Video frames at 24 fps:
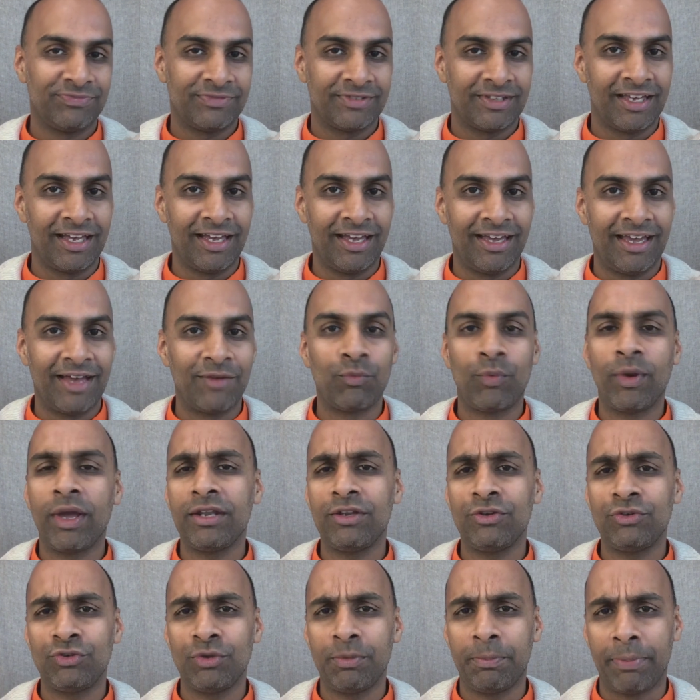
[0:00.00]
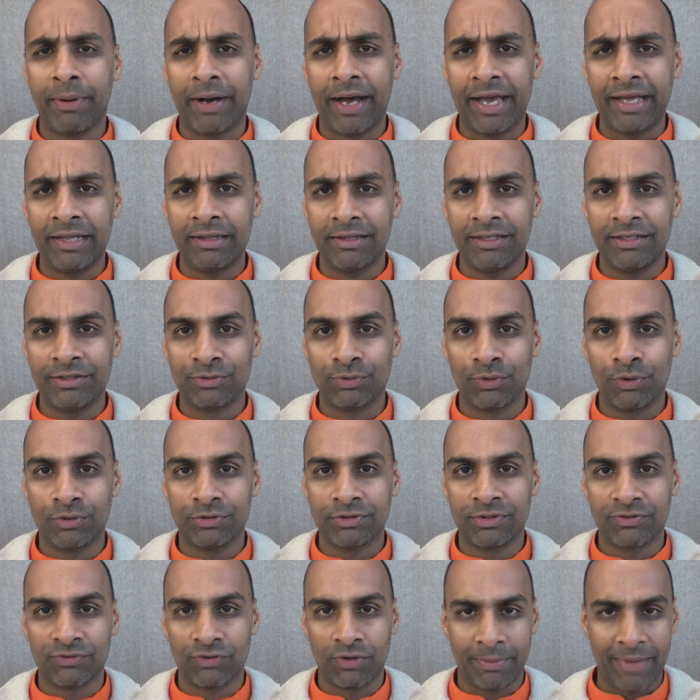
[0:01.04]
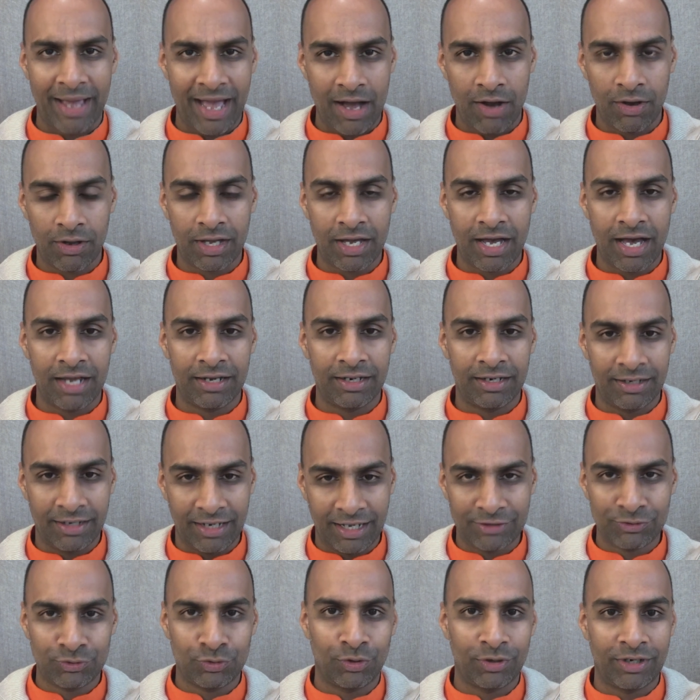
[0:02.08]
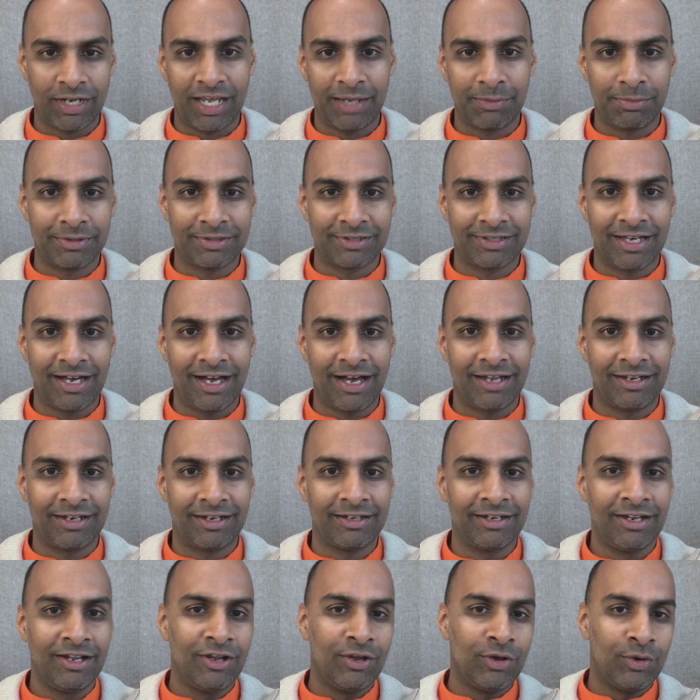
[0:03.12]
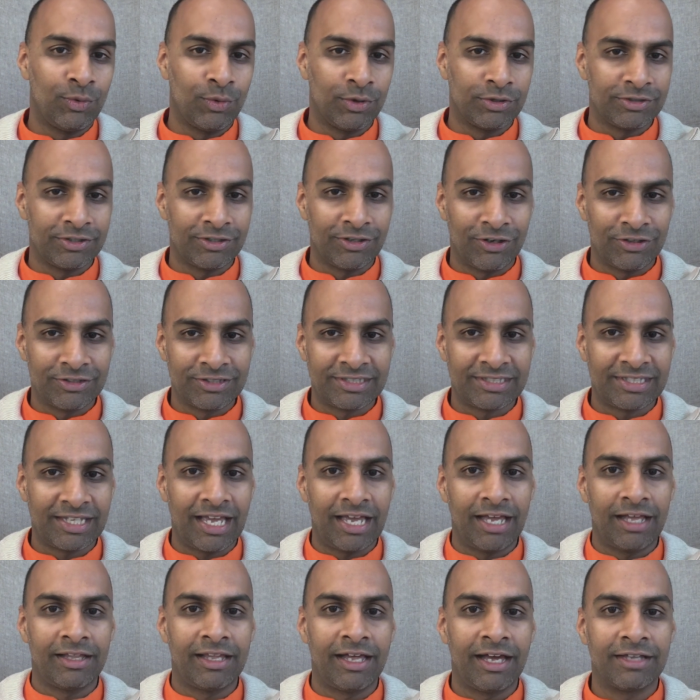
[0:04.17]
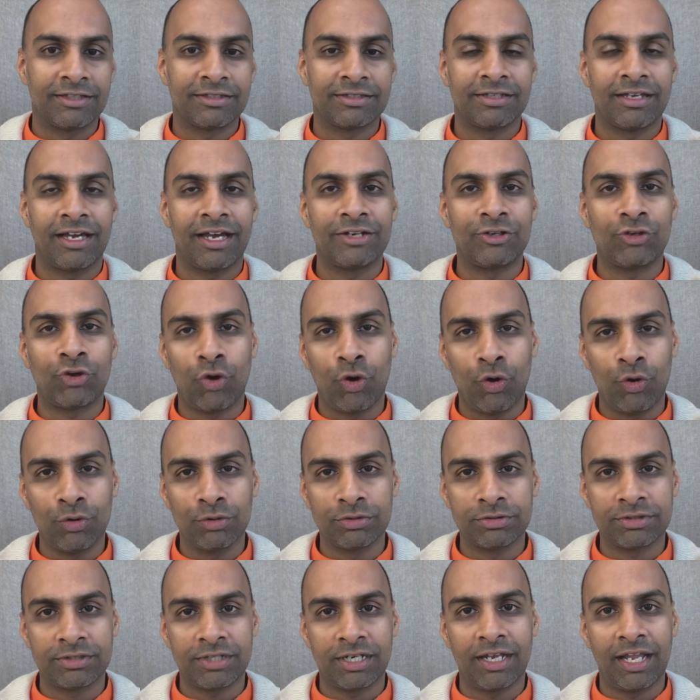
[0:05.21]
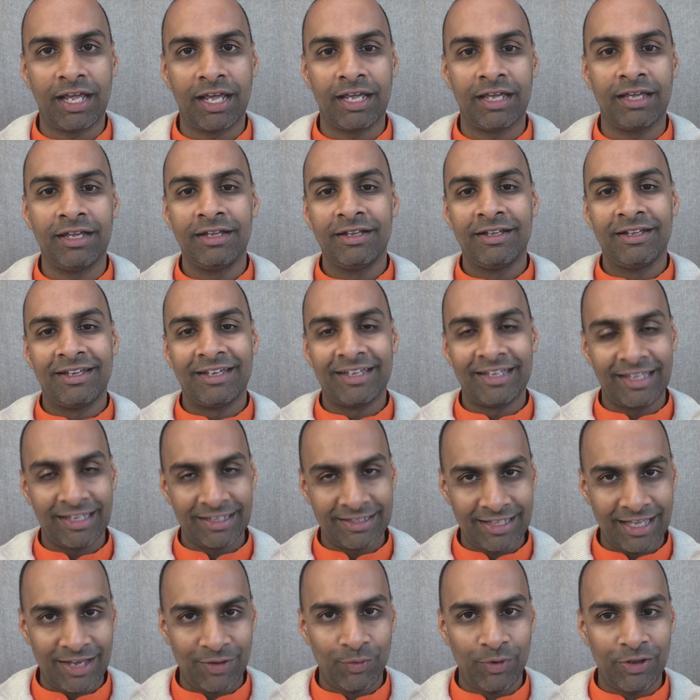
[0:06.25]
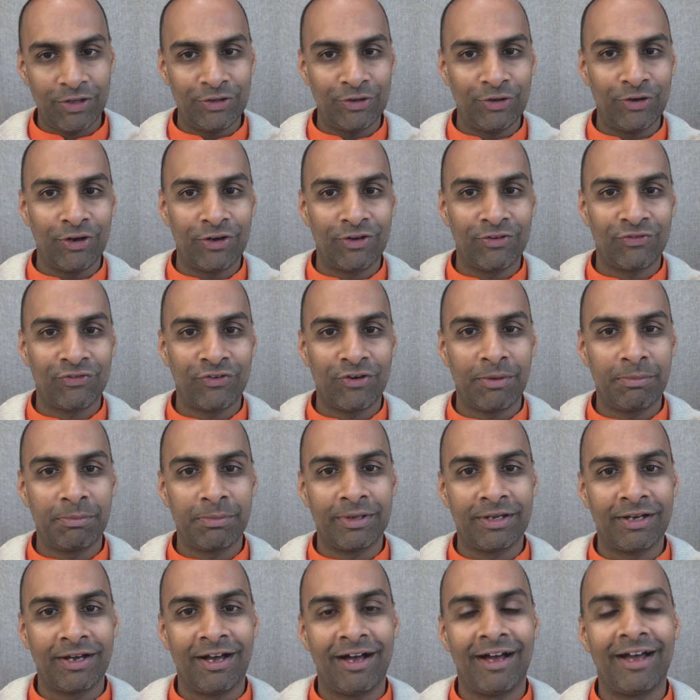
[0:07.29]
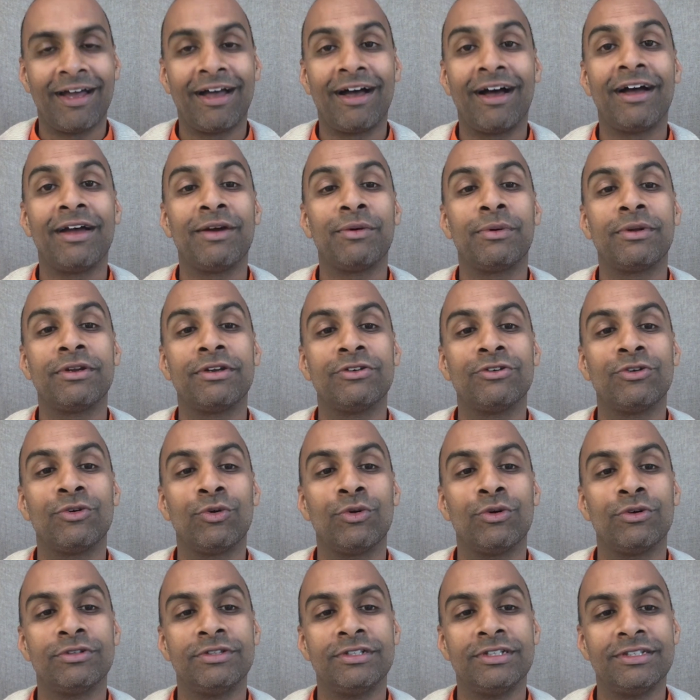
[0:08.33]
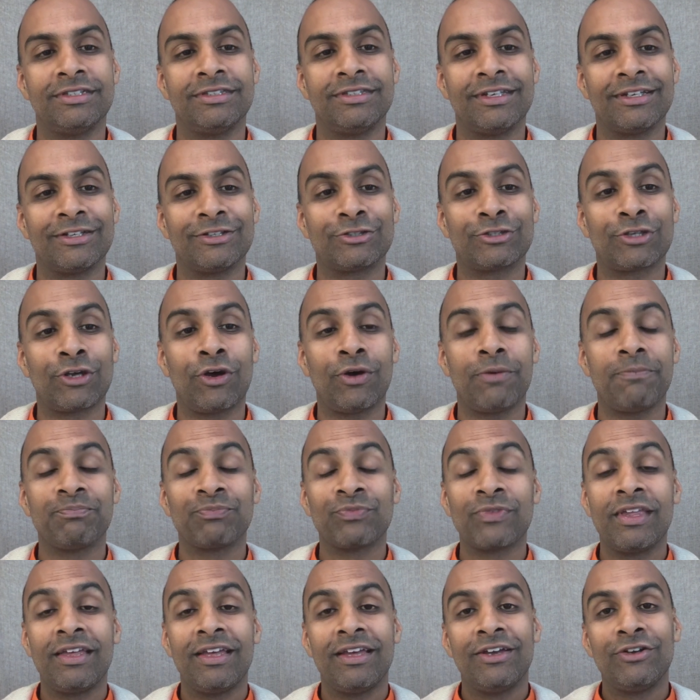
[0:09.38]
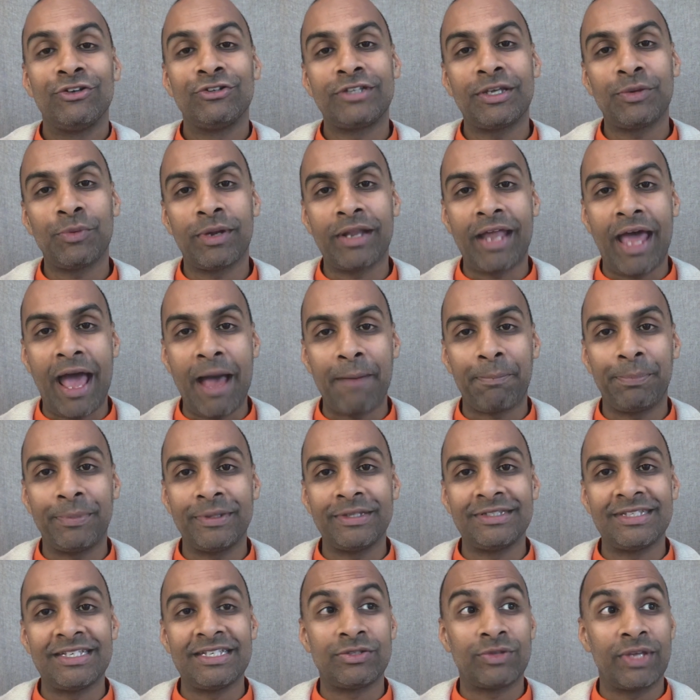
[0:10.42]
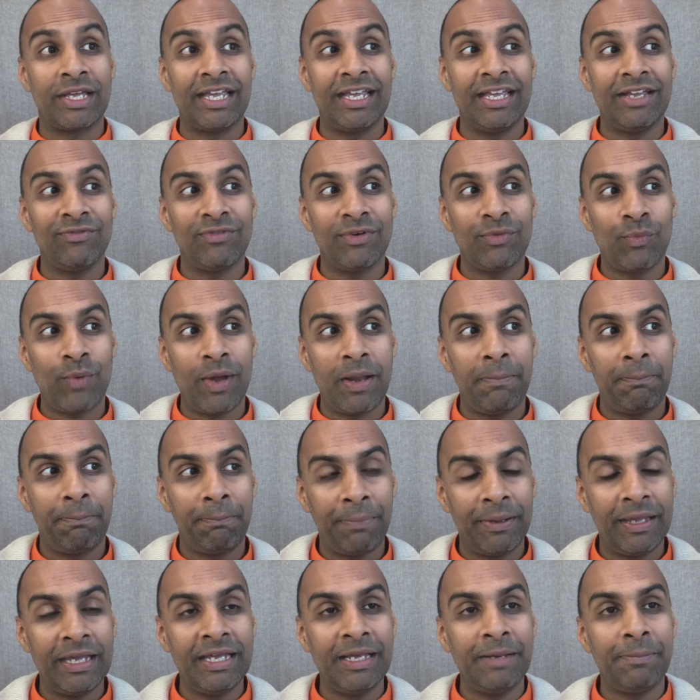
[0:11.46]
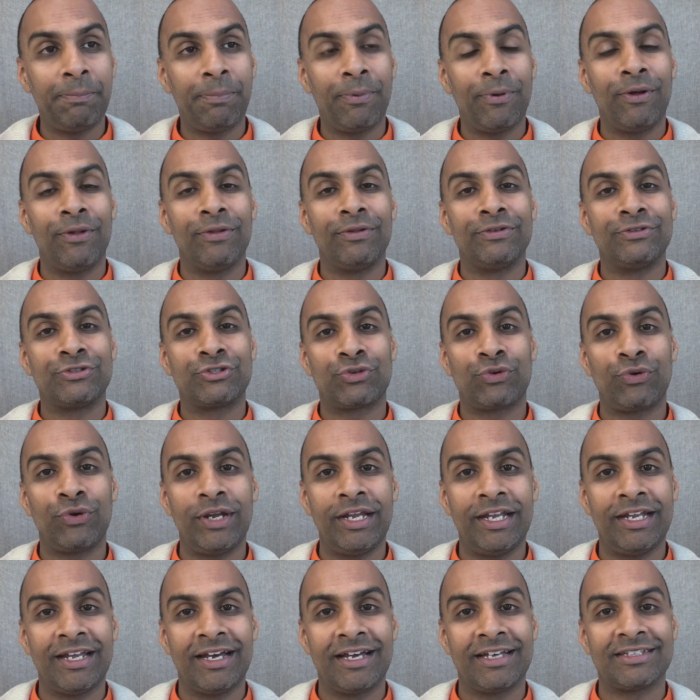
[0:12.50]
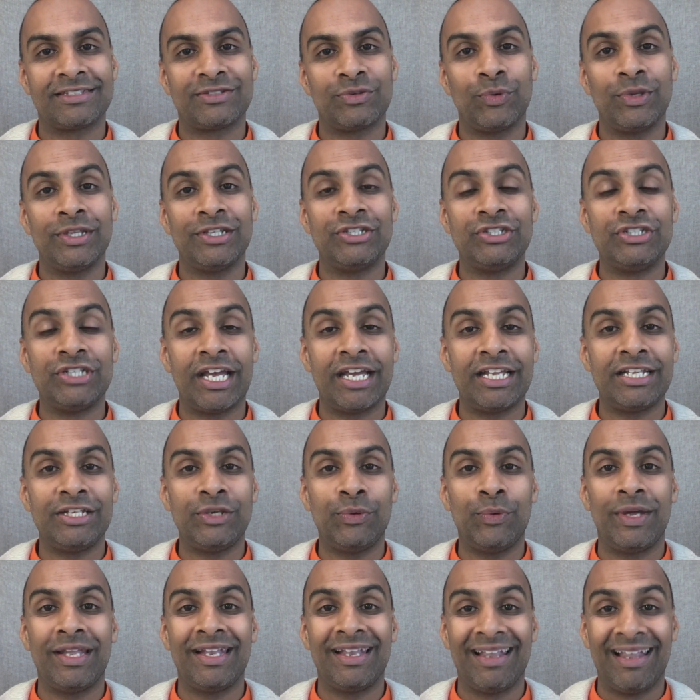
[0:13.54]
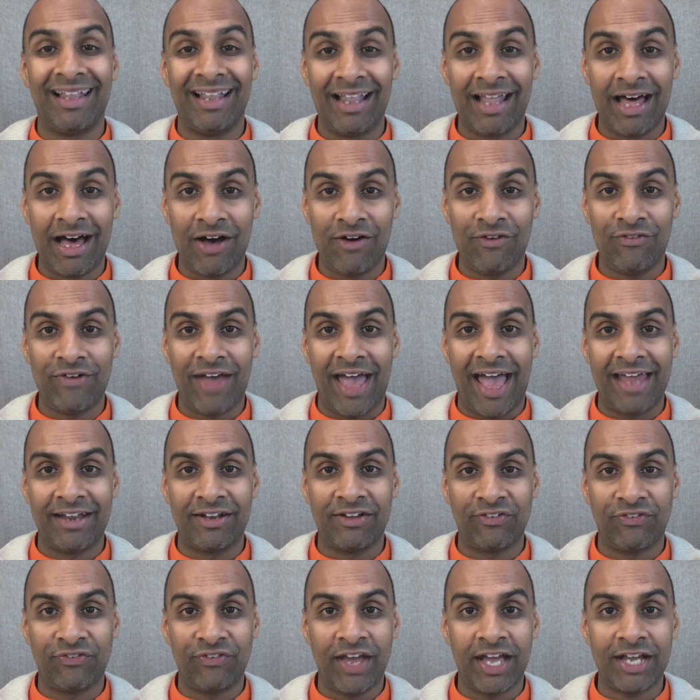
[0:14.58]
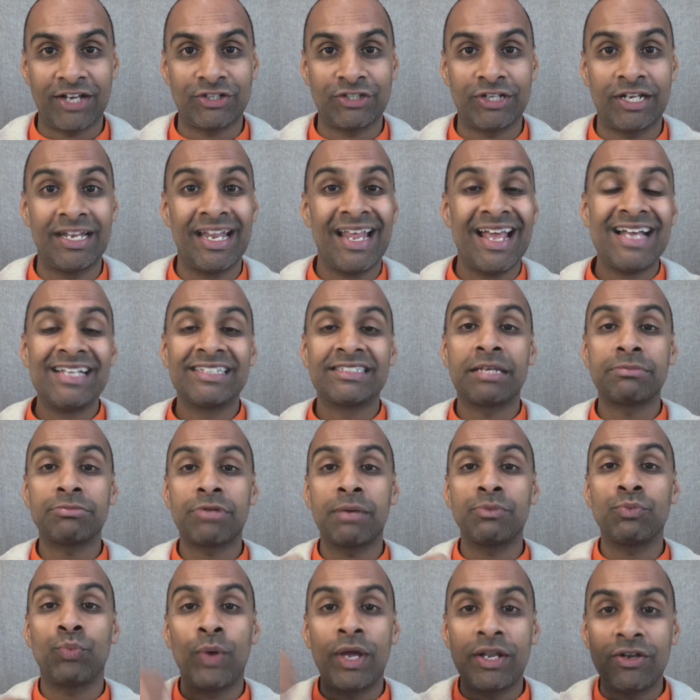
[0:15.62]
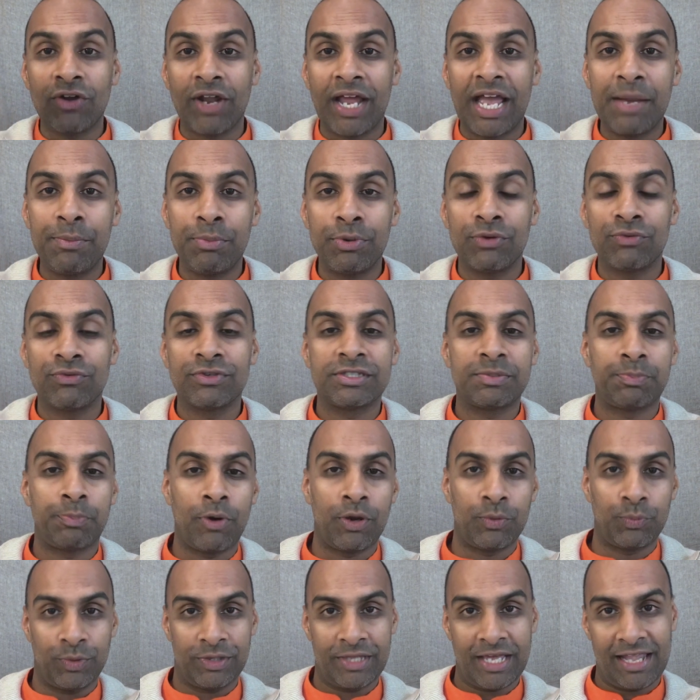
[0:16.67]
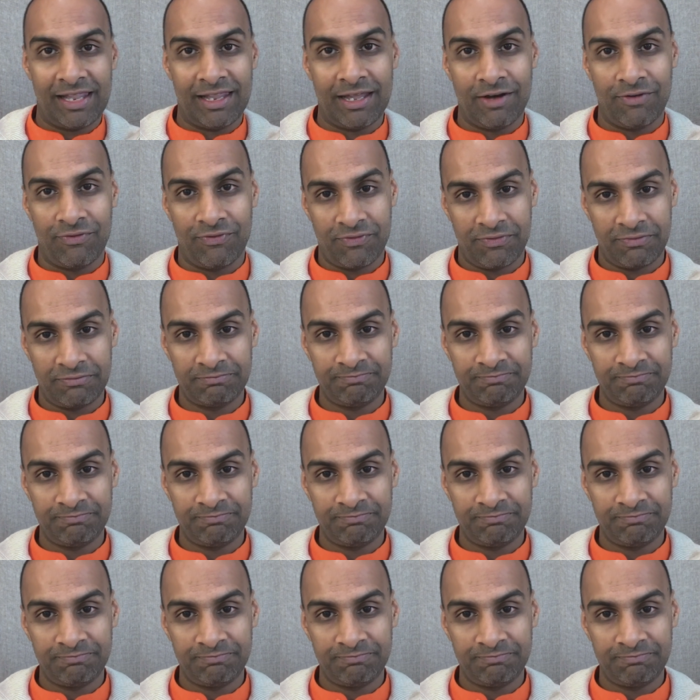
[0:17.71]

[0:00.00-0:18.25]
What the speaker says: Yeah? And where did you buy these roses from? Our garden, next door neighbor's garden? Was it on sale outside Kohl's today? Is that where you got it from? Because I want to know all these things. So, you see, what happens is even when people treat us with genuine love and affection, sometimes we're not able to respond with that love.